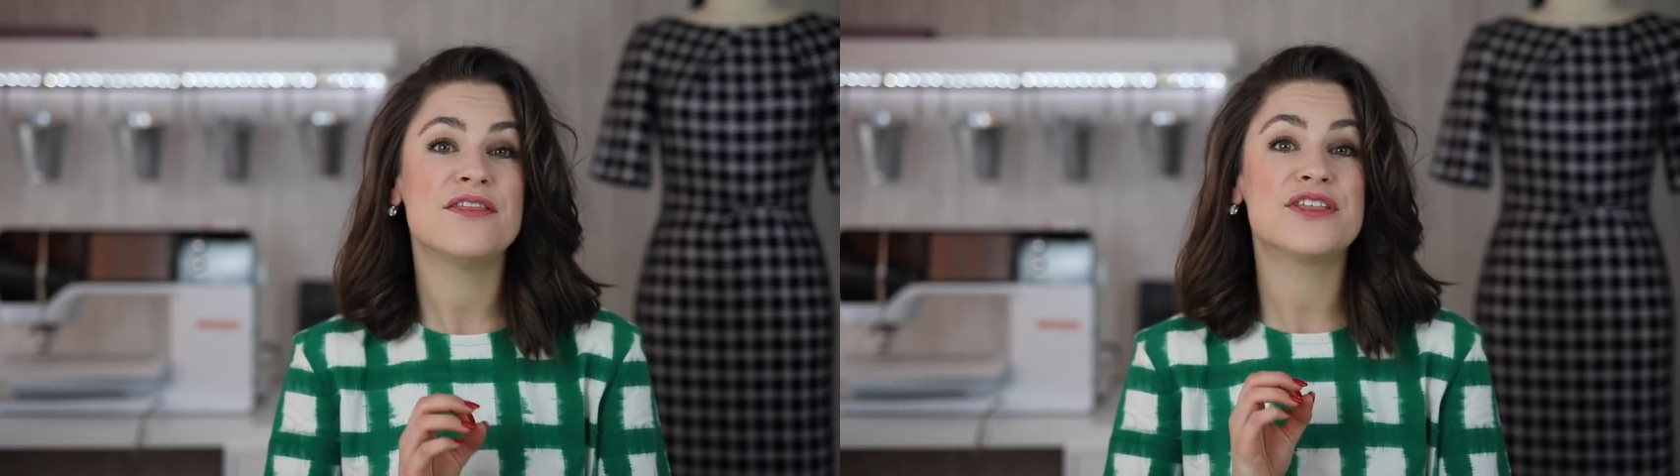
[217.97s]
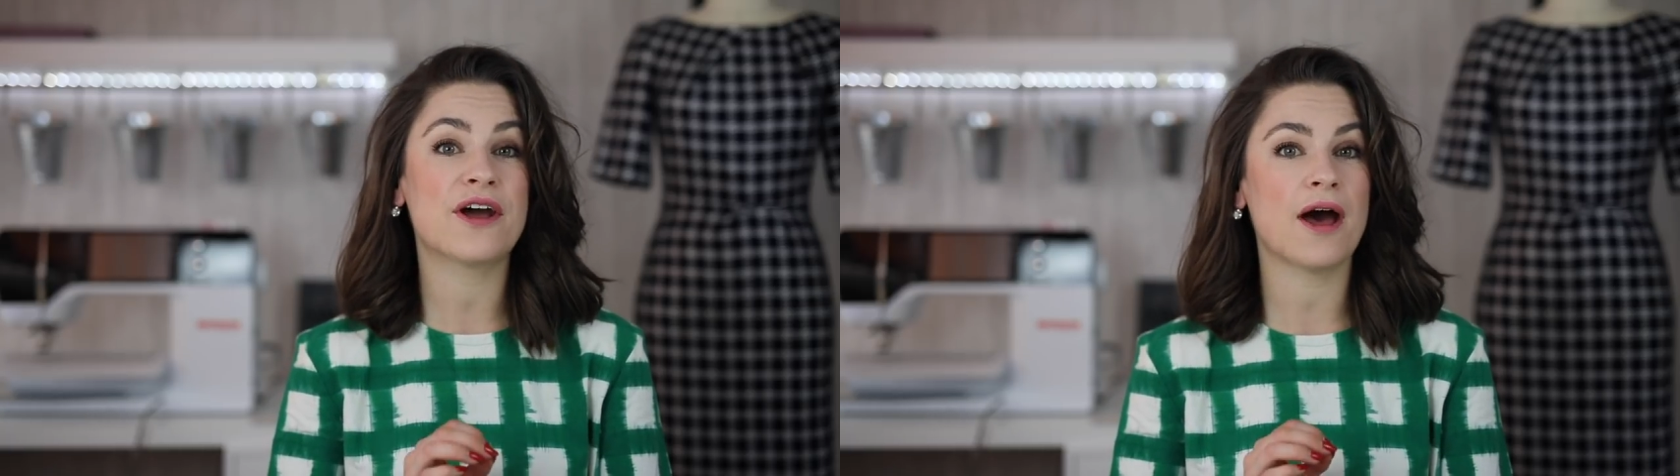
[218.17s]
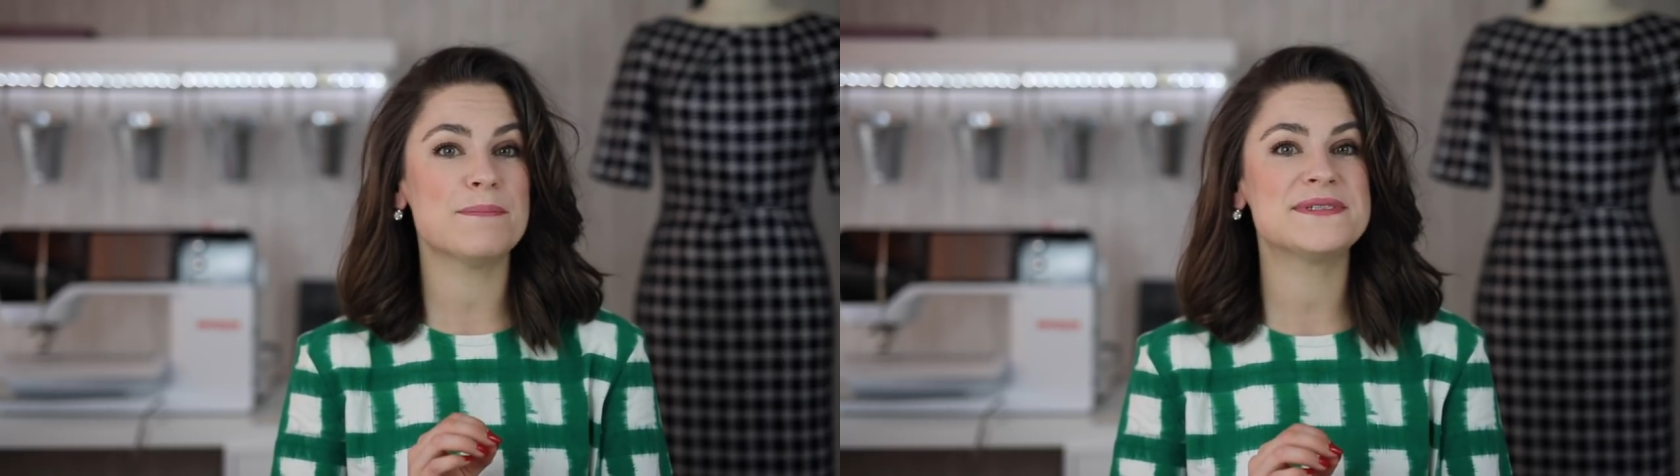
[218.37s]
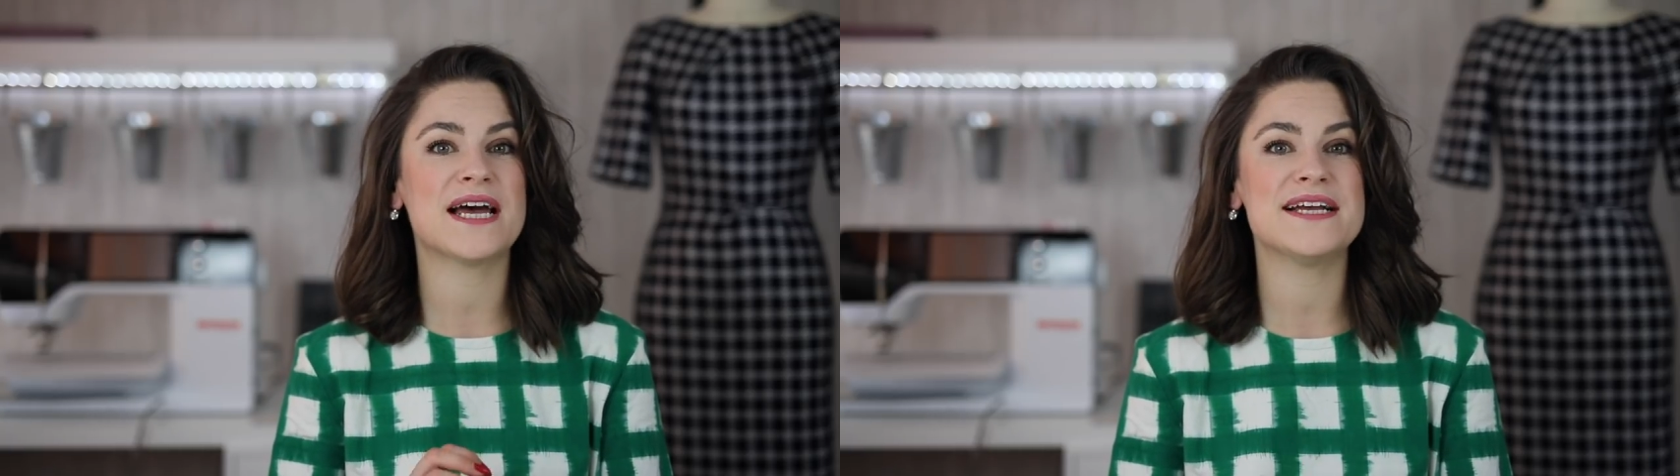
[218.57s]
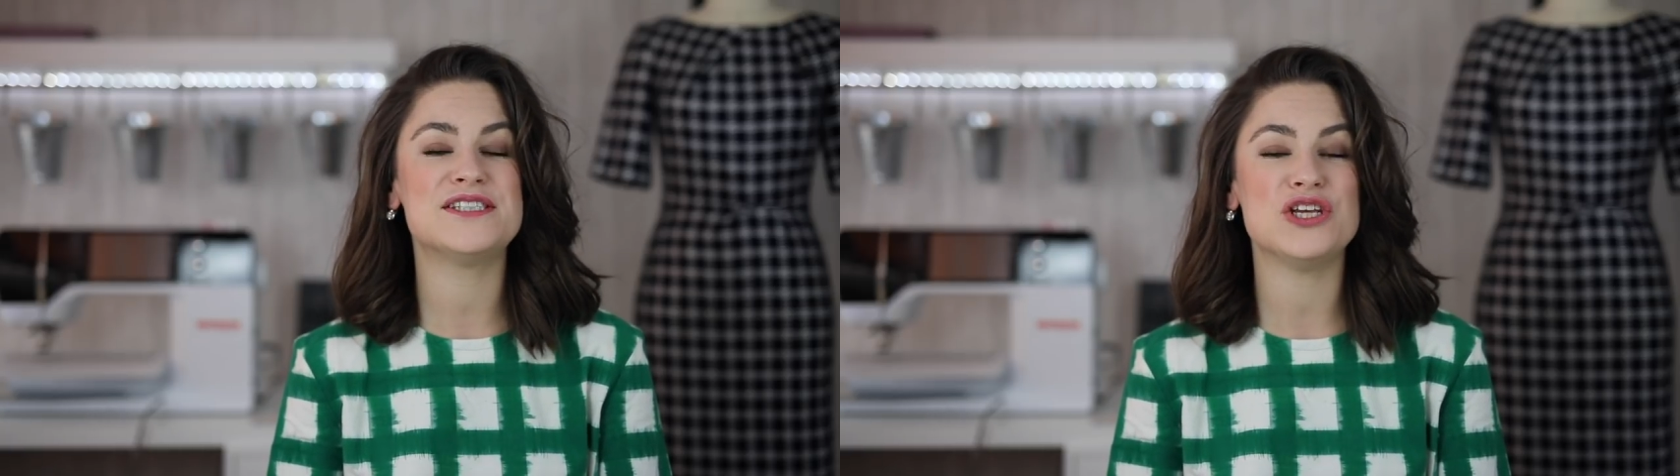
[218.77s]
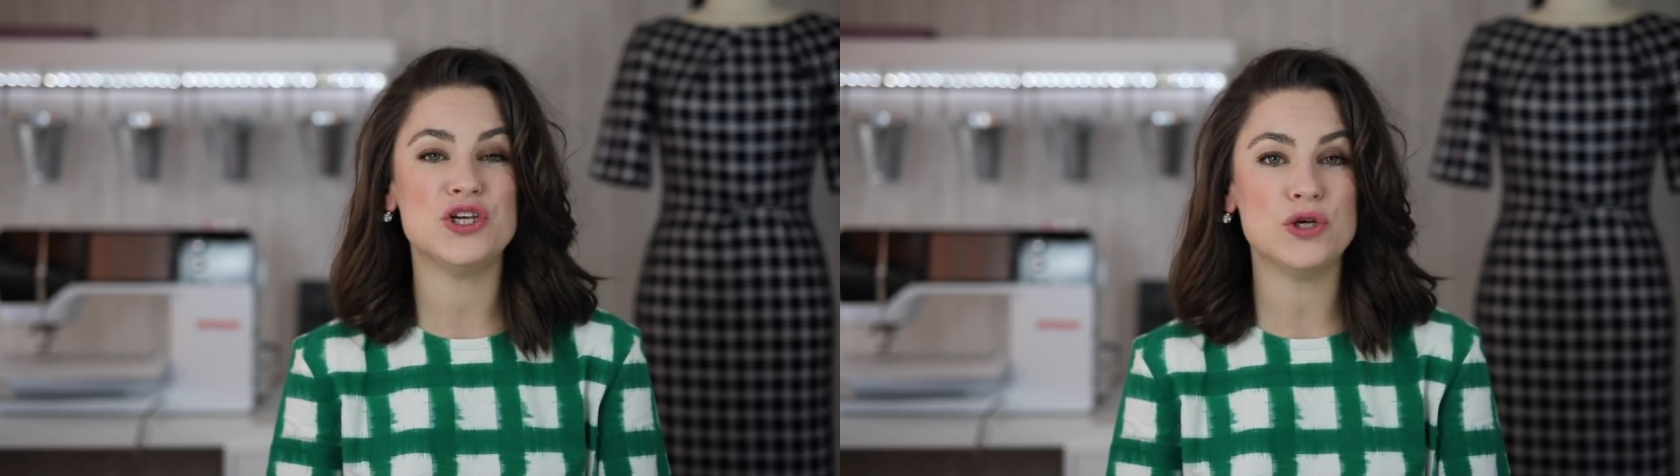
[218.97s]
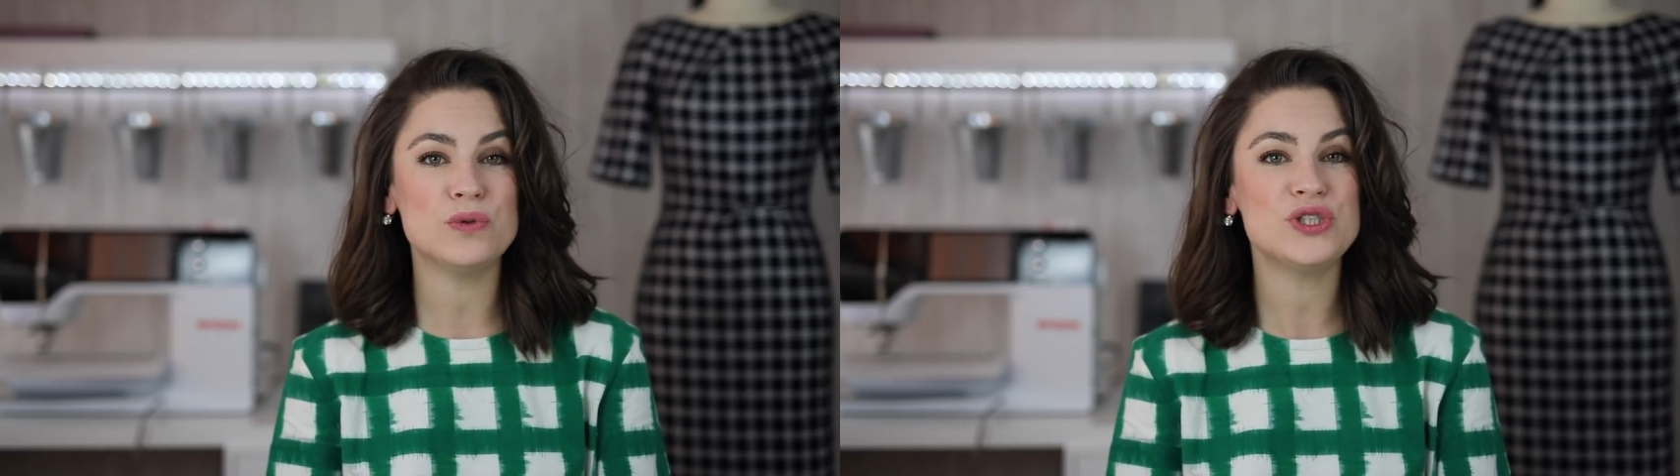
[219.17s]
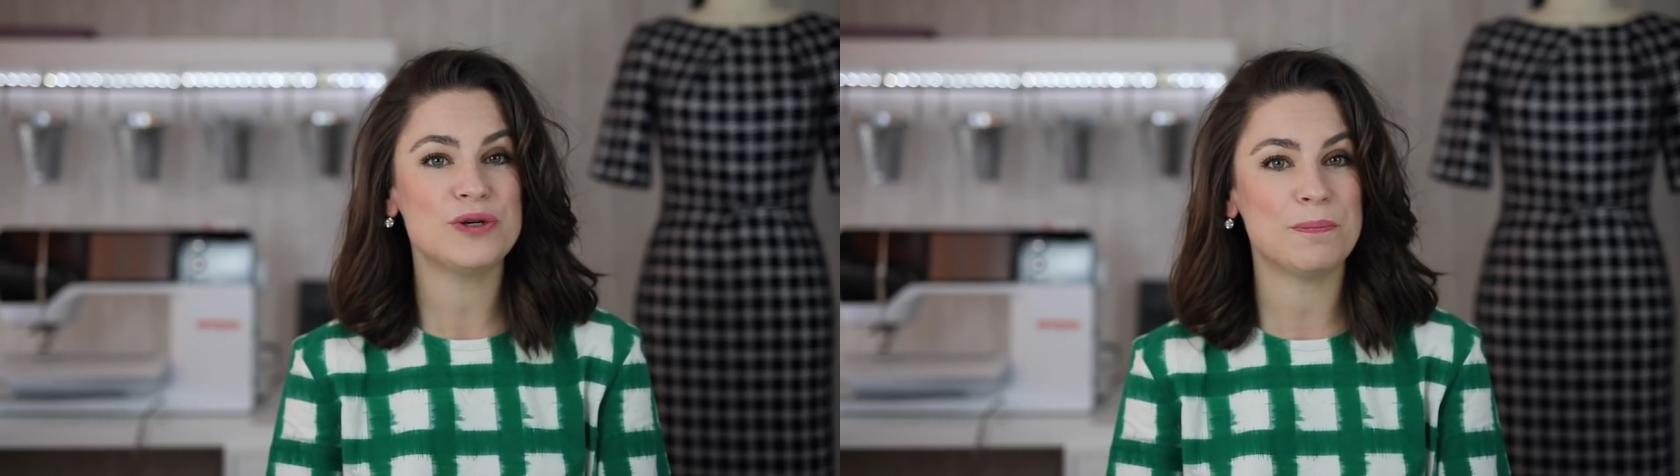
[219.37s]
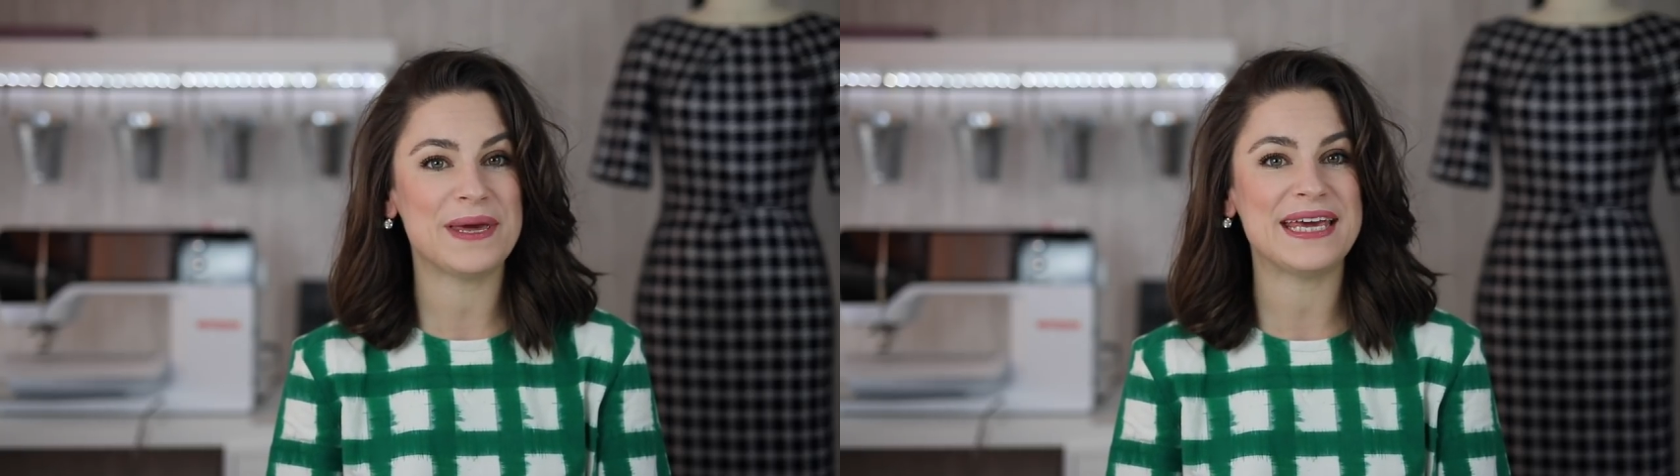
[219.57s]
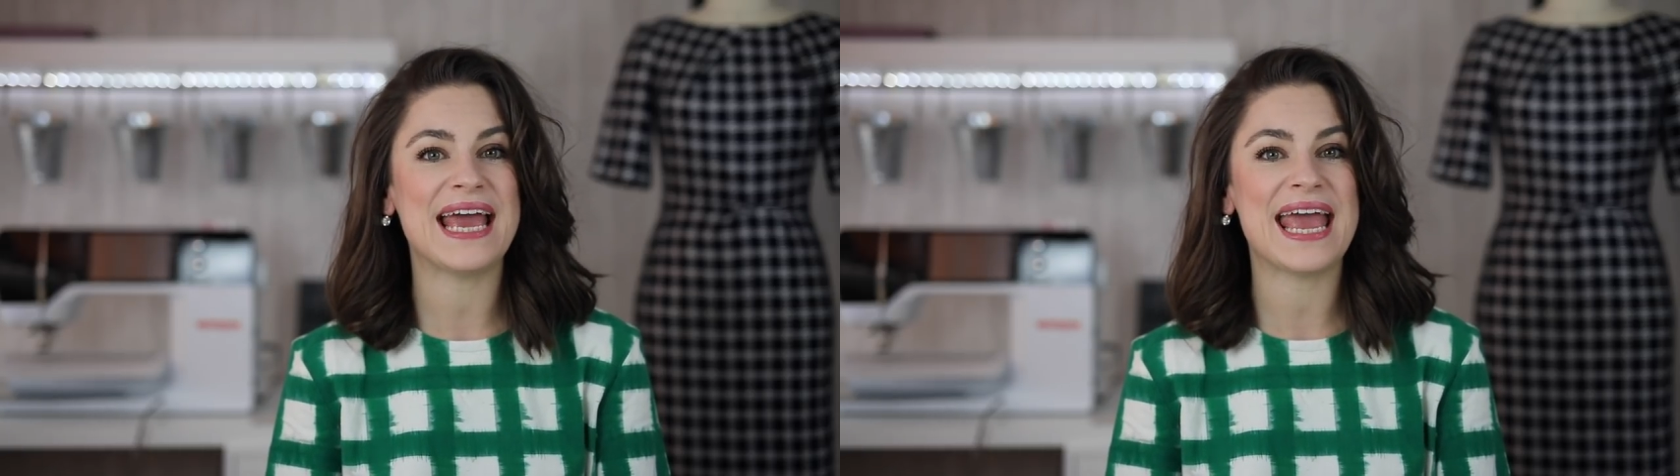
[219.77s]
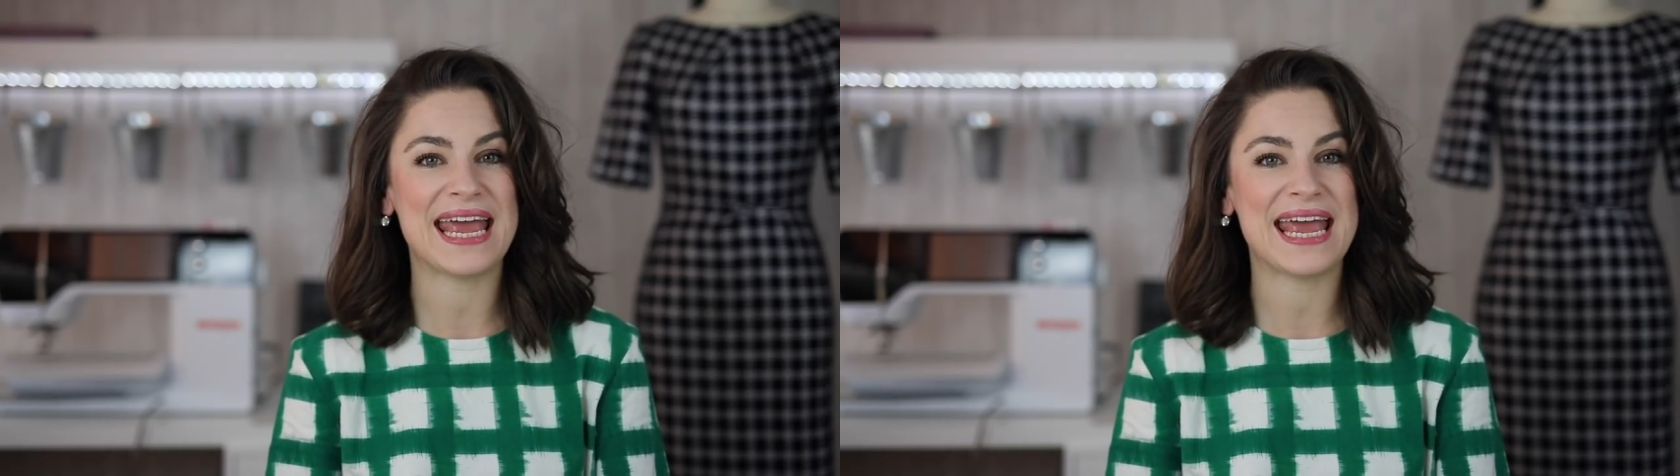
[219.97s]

the cup size that you should be